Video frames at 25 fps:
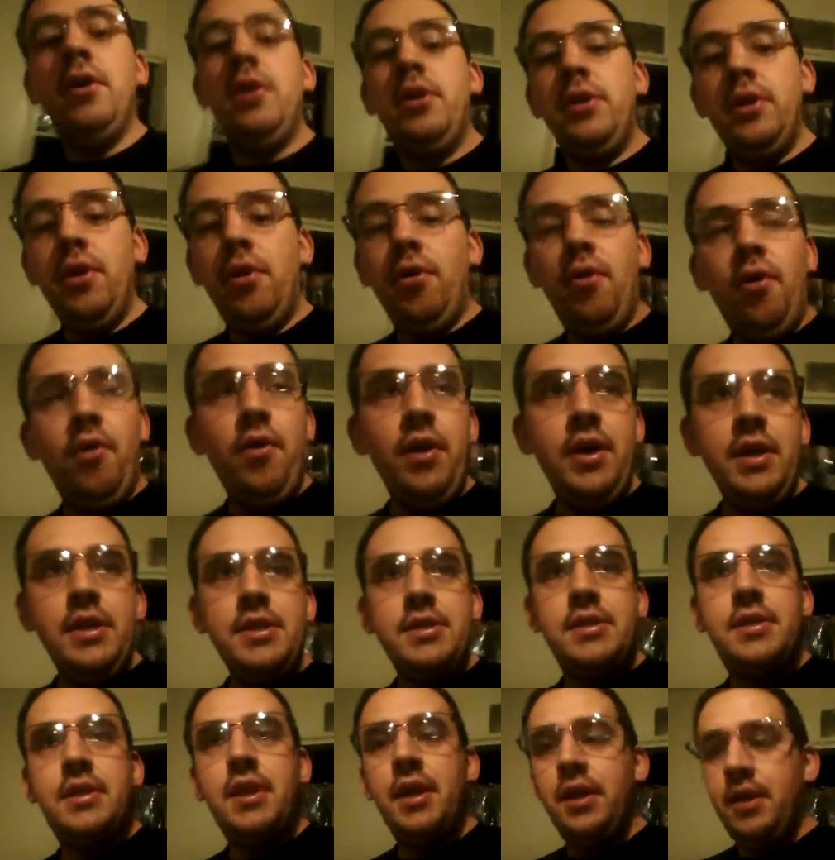you're
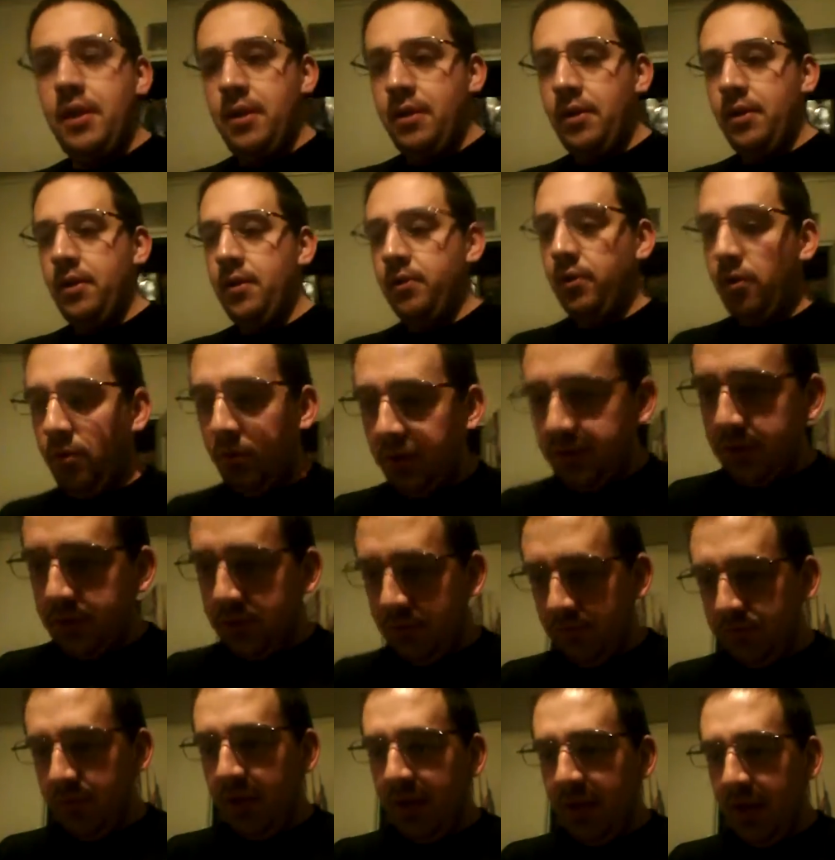always going
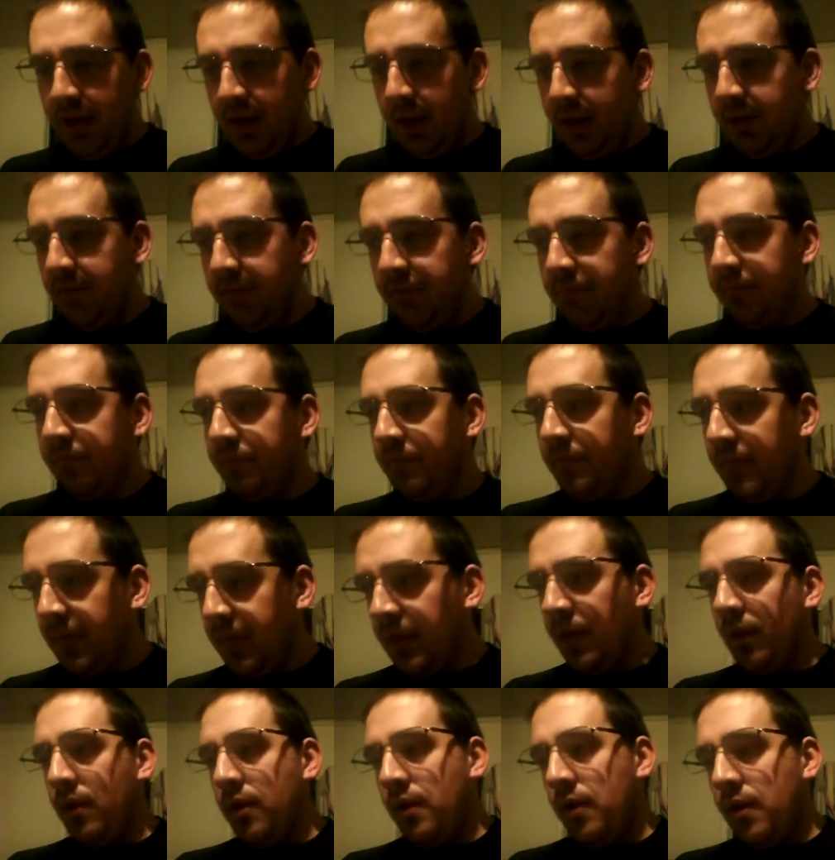to be
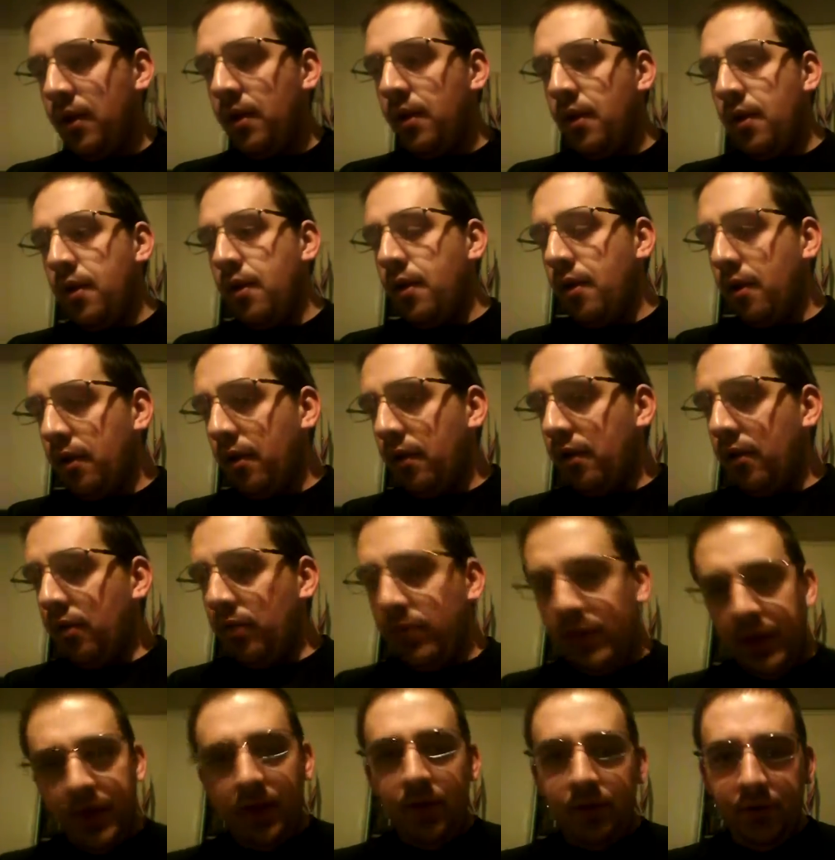
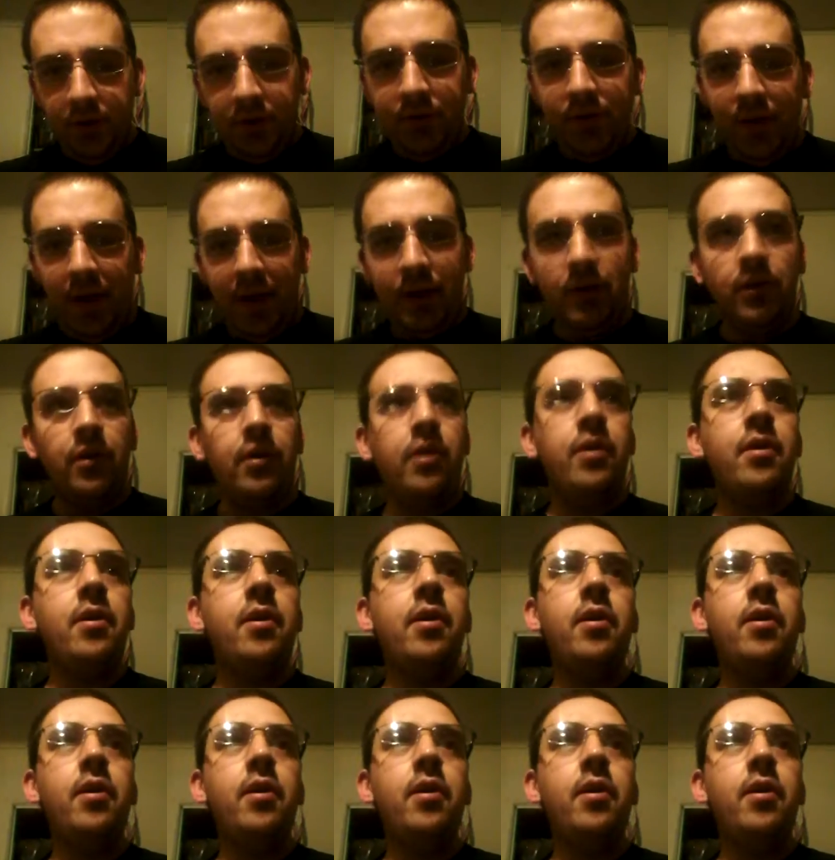the Undertaker.